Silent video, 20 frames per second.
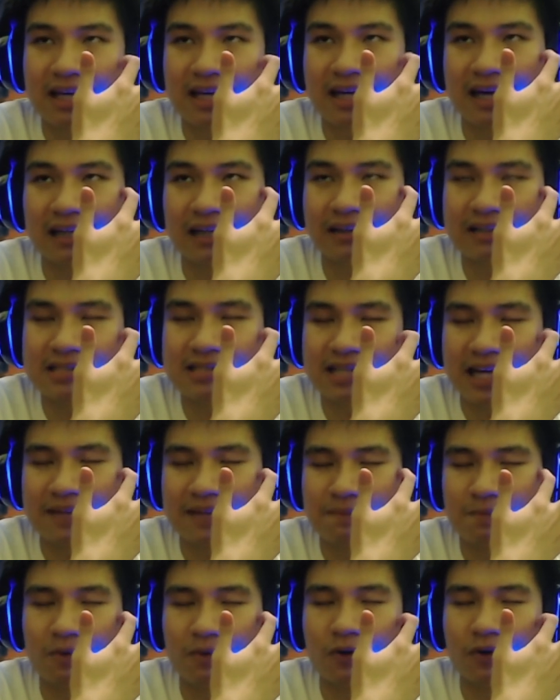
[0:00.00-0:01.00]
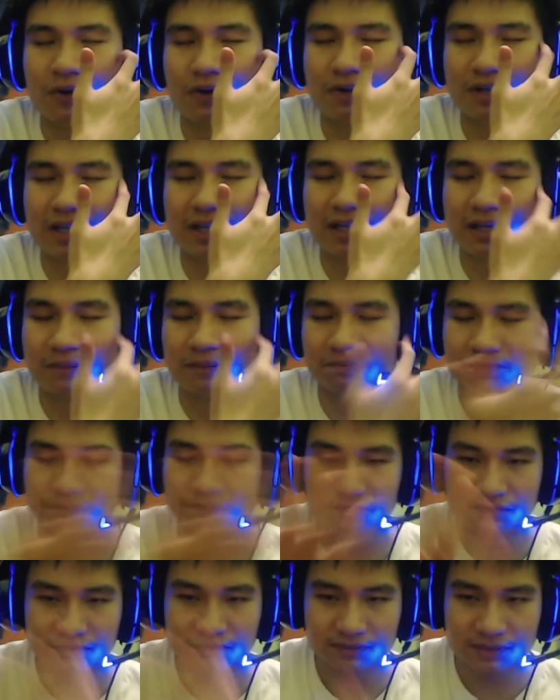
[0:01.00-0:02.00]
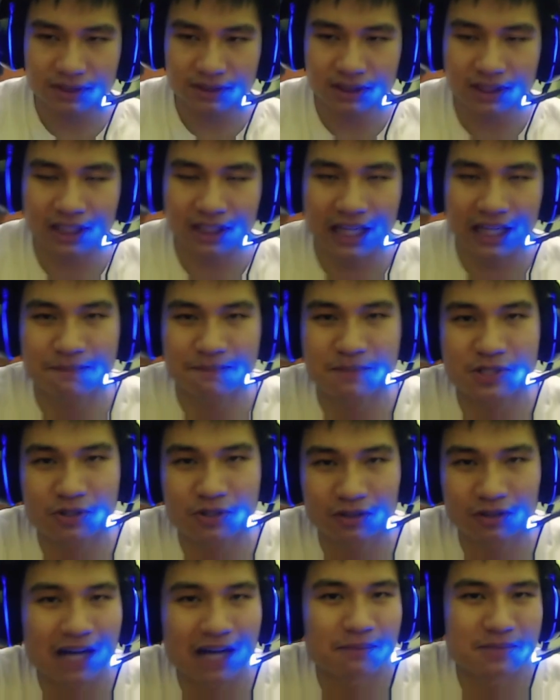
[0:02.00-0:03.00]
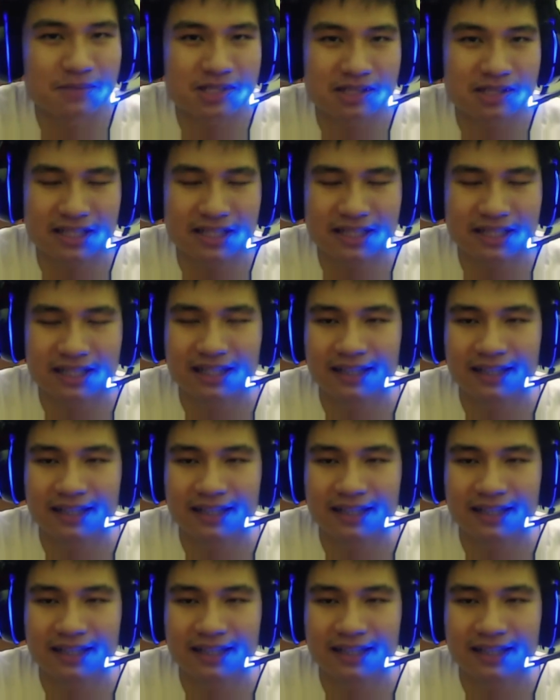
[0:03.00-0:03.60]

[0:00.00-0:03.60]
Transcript: at least 8 more episodes, obviously.